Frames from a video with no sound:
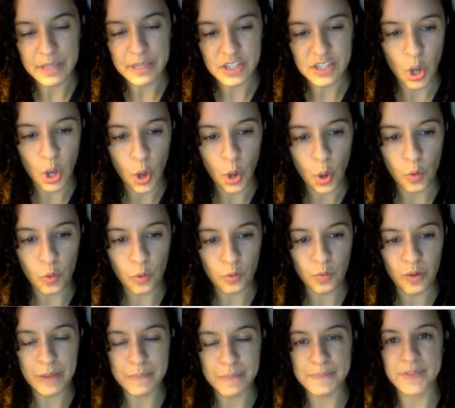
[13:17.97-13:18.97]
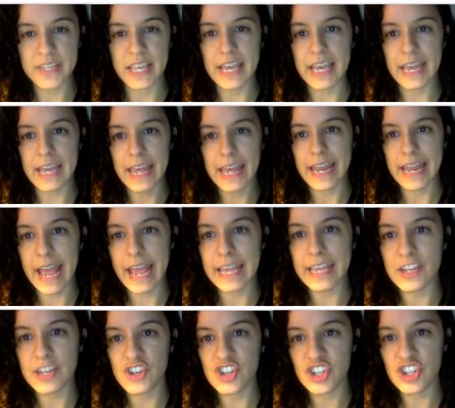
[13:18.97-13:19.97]
its own website, and
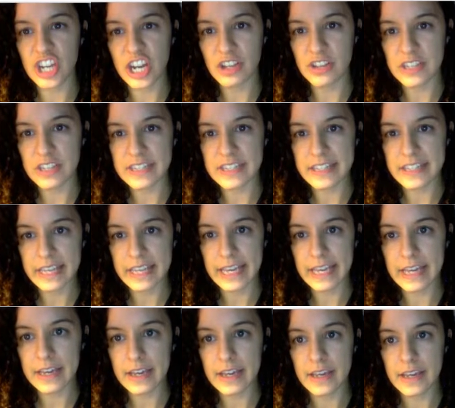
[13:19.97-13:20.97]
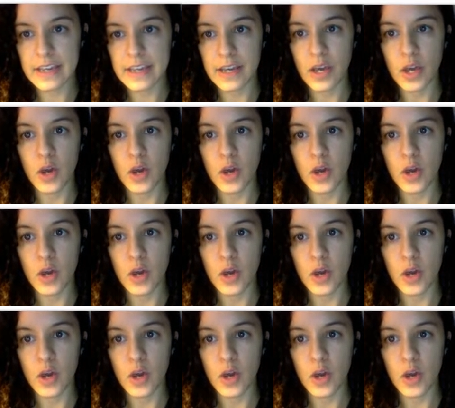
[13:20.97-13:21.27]
I can share this link